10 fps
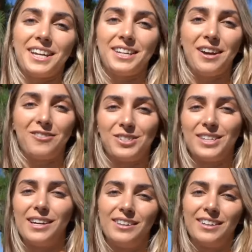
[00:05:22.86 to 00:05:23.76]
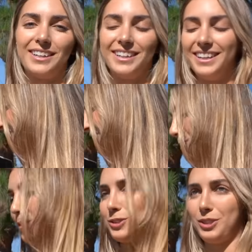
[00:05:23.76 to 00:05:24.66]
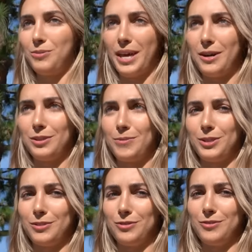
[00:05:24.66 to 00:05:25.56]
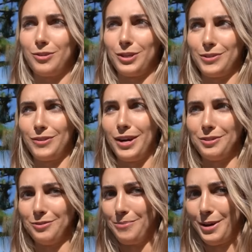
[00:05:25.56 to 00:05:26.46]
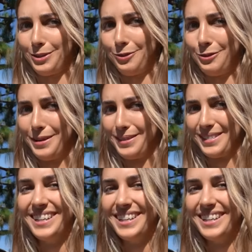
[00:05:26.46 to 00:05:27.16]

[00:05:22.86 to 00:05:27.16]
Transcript: could ever sell her, especially with how expensive 240s have gotten over the past few years.